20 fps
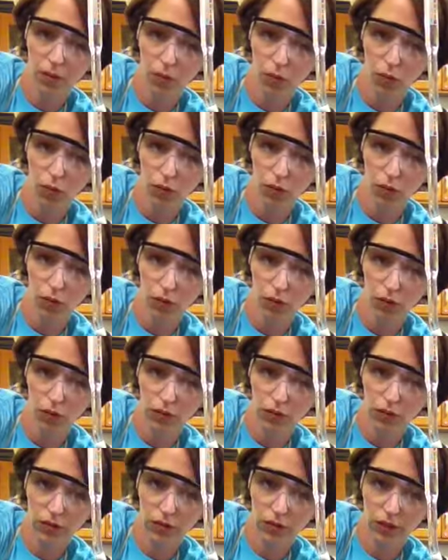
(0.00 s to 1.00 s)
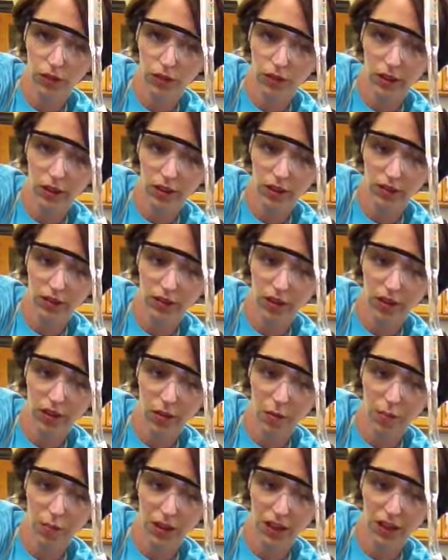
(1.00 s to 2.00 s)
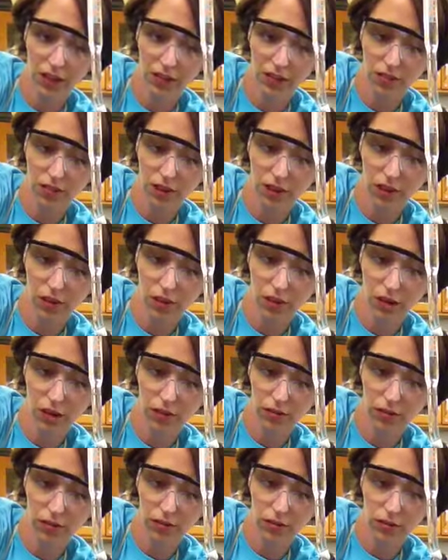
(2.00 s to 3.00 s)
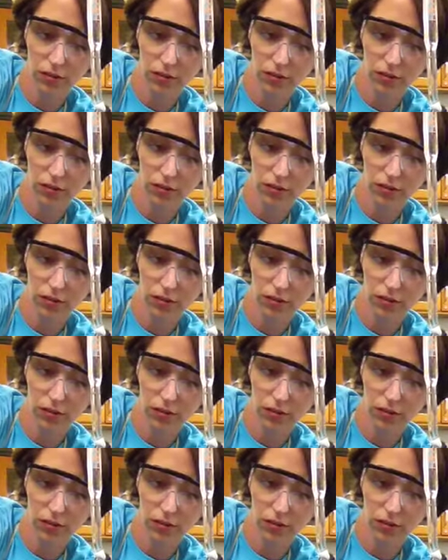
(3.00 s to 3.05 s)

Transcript: Whoa. Guys, see how that pink is sticking around?